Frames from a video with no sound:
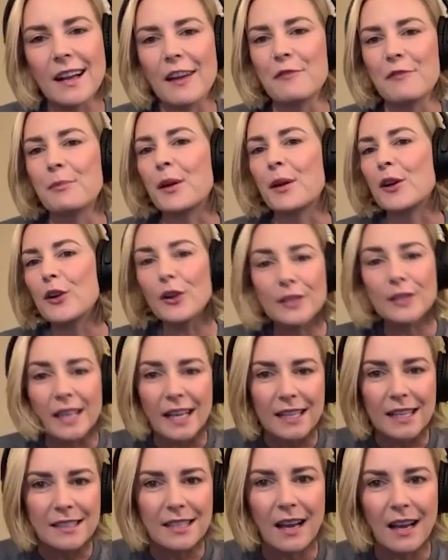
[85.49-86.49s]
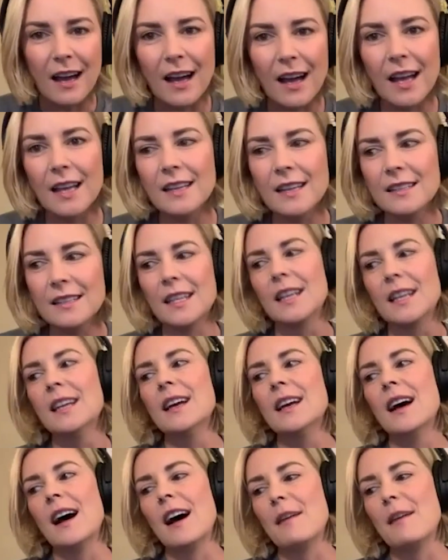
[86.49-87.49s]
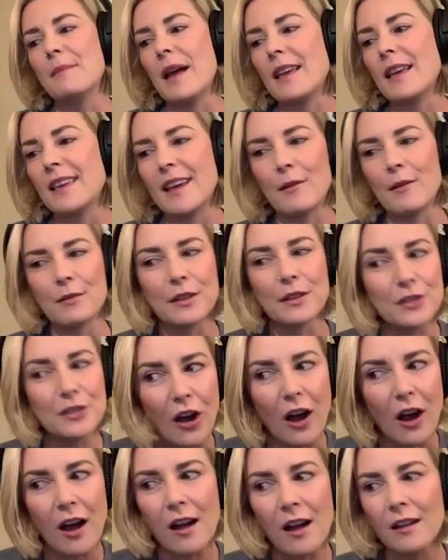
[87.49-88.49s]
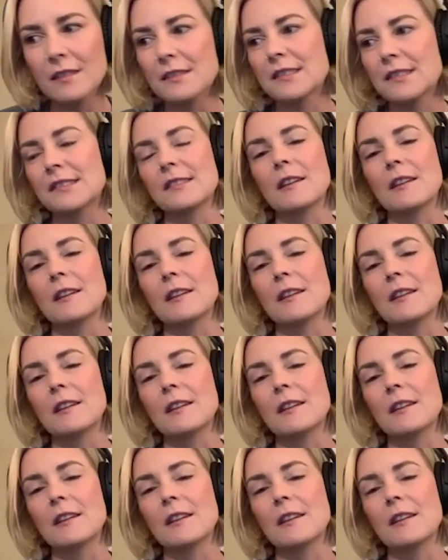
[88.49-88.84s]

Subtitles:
I've been cooking a ton, hanging out with the dogs.